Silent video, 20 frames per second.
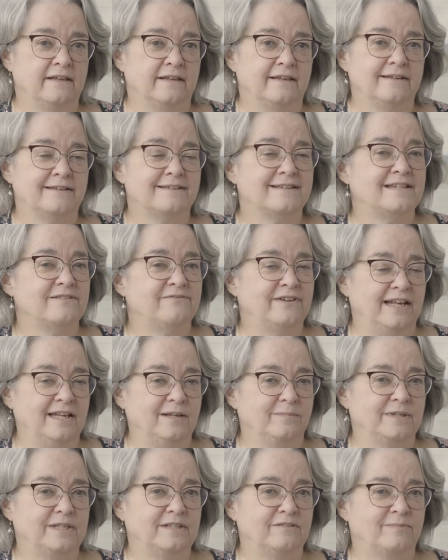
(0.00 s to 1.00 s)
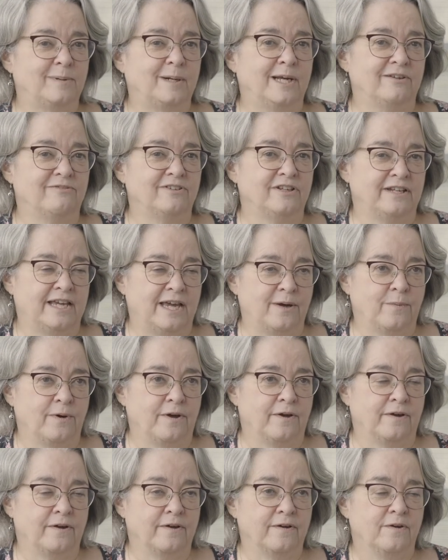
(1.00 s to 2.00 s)
to develop this private
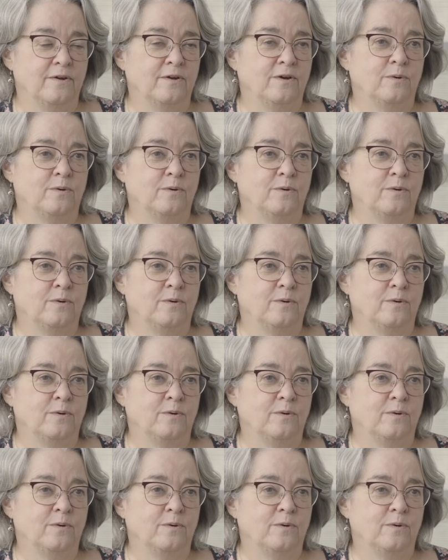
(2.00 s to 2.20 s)
network,